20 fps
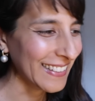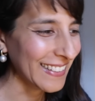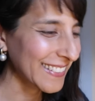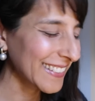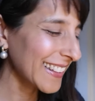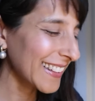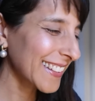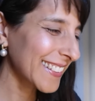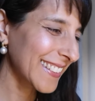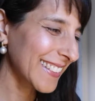
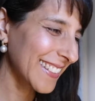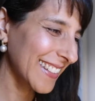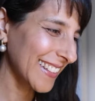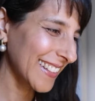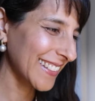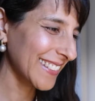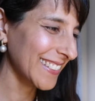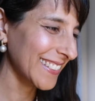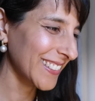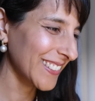So let's
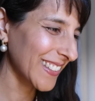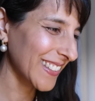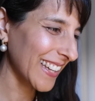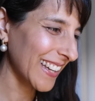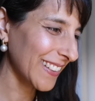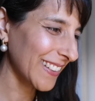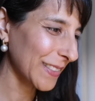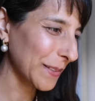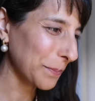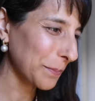take a look
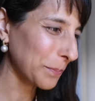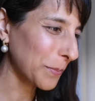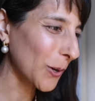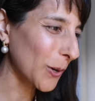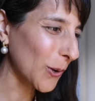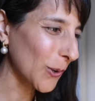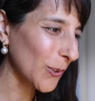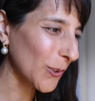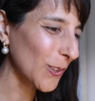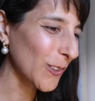at the
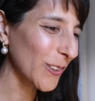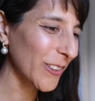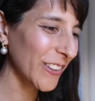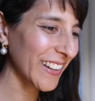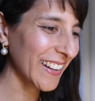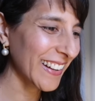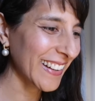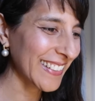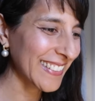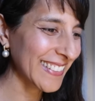poll
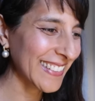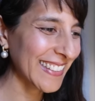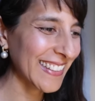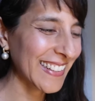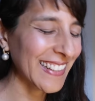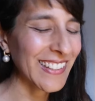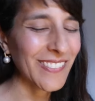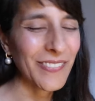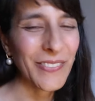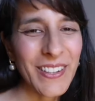that I did,
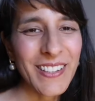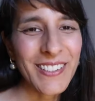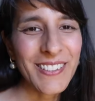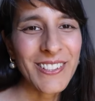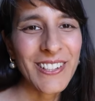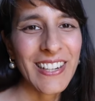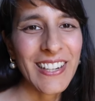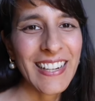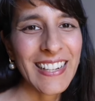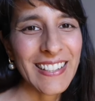and going to
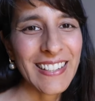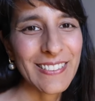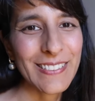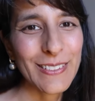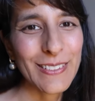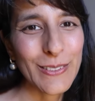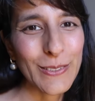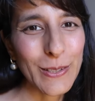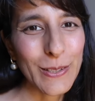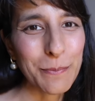try and
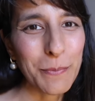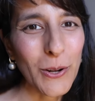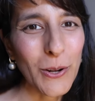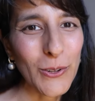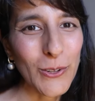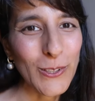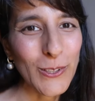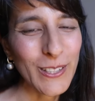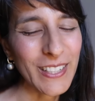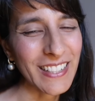do a
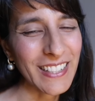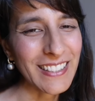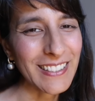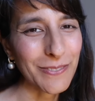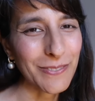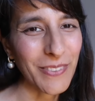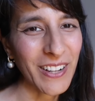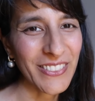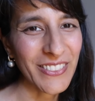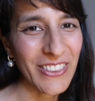poll
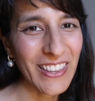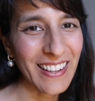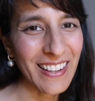each month.